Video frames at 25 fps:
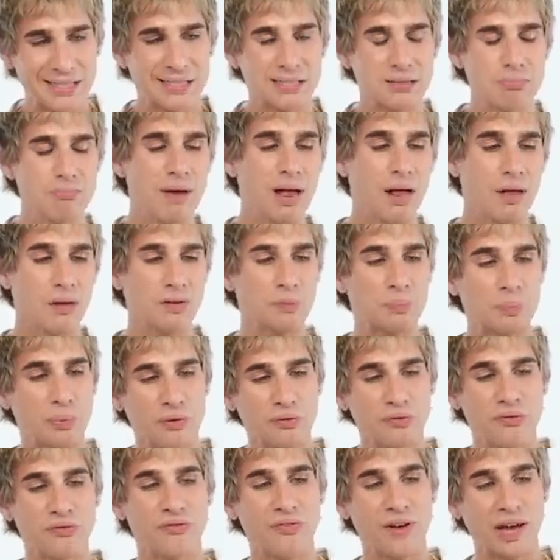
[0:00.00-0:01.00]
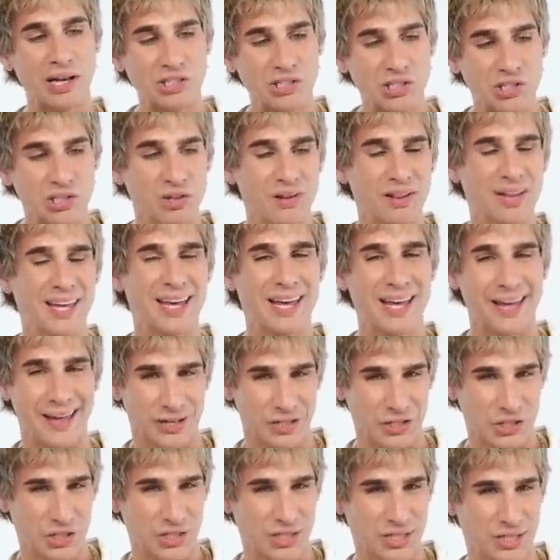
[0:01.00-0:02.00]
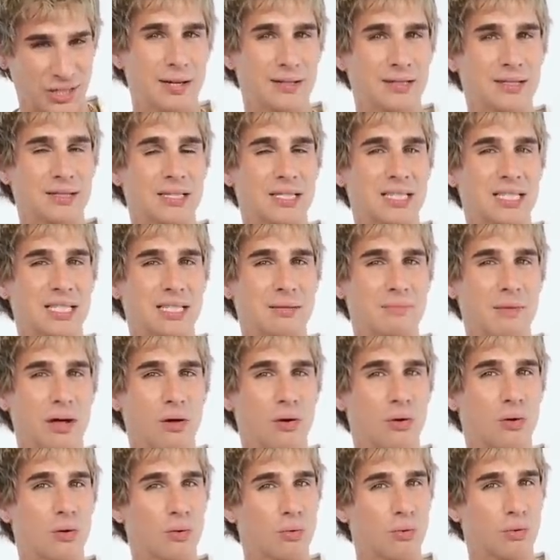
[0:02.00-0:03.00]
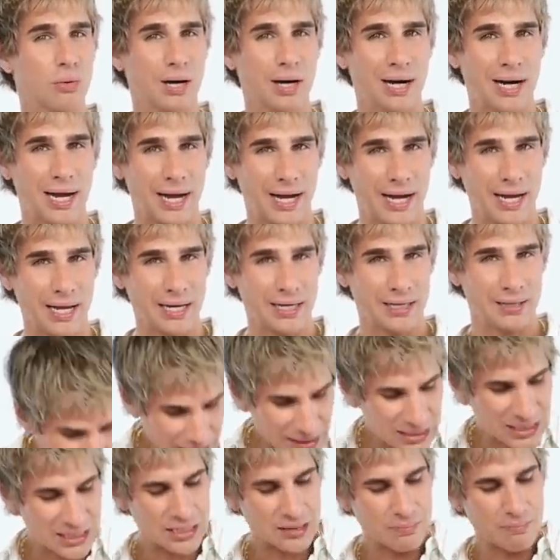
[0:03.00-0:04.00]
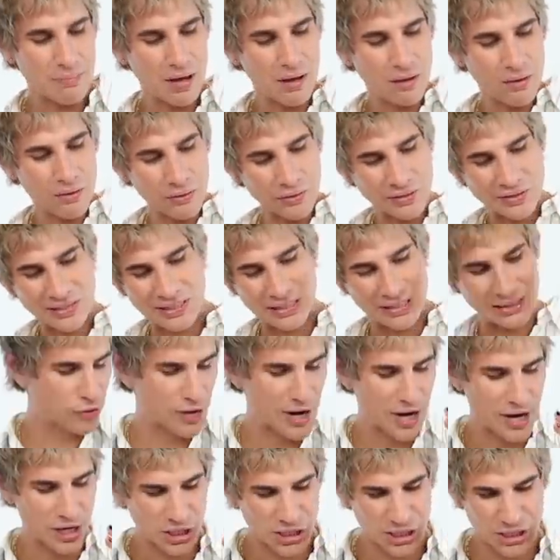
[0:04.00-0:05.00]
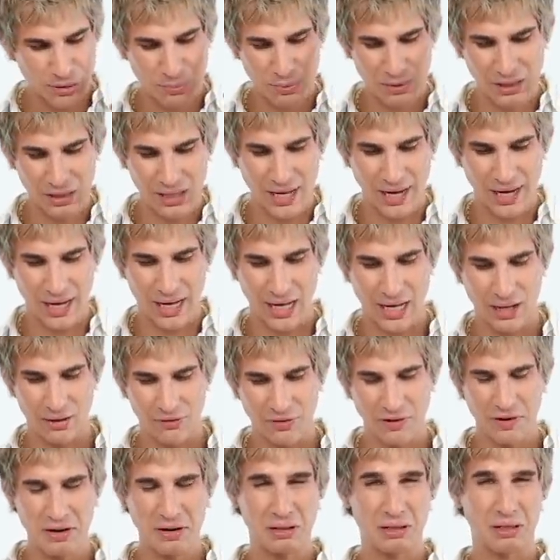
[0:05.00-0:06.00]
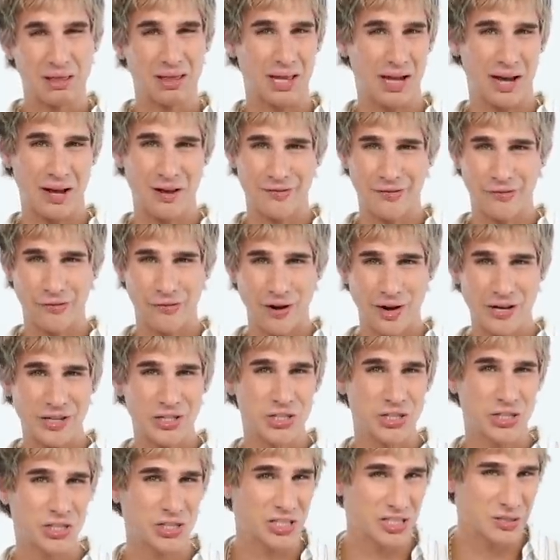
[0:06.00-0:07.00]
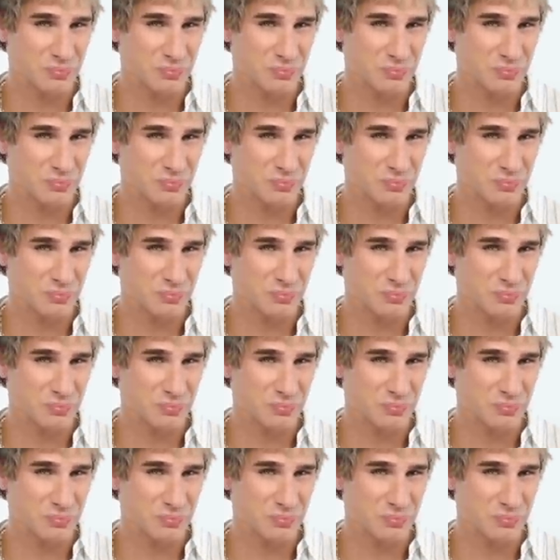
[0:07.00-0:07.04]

smells professional-ish. Doesn't smell great. It smells fresh, but like a very light fresh